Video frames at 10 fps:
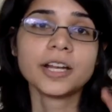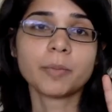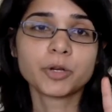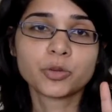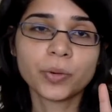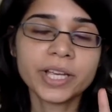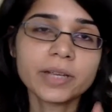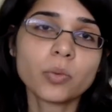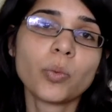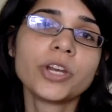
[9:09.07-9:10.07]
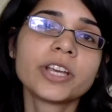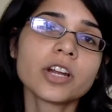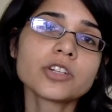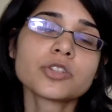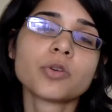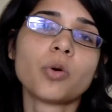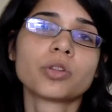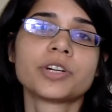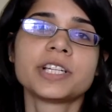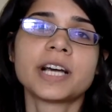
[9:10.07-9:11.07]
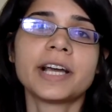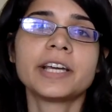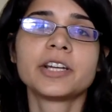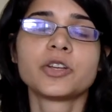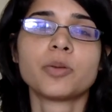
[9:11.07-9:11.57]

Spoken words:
Number 3, when you get onto the Whole30 diet,